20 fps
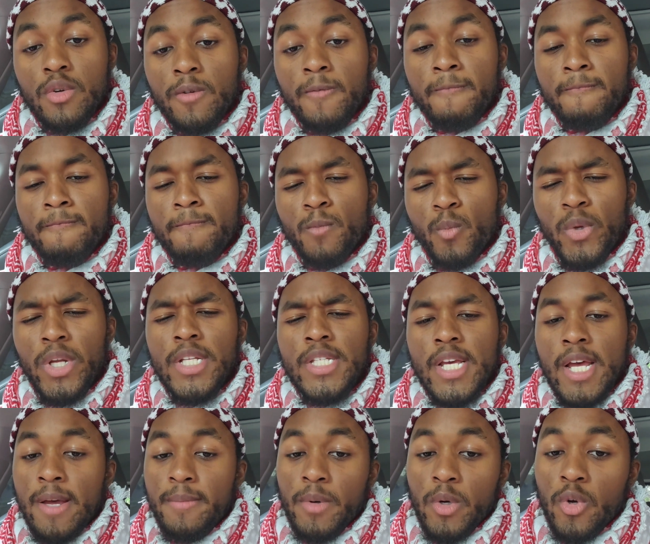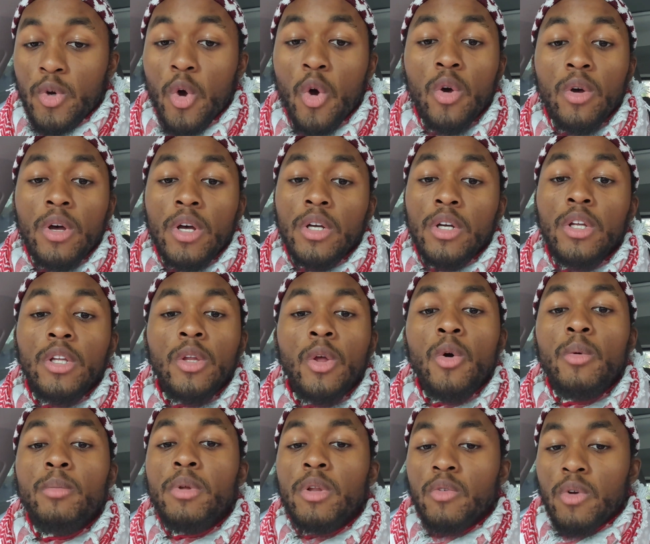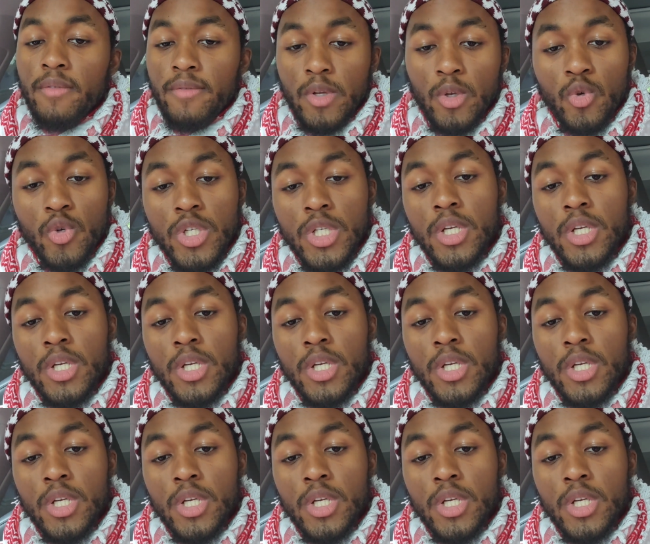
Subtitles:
We need to have a global revolution.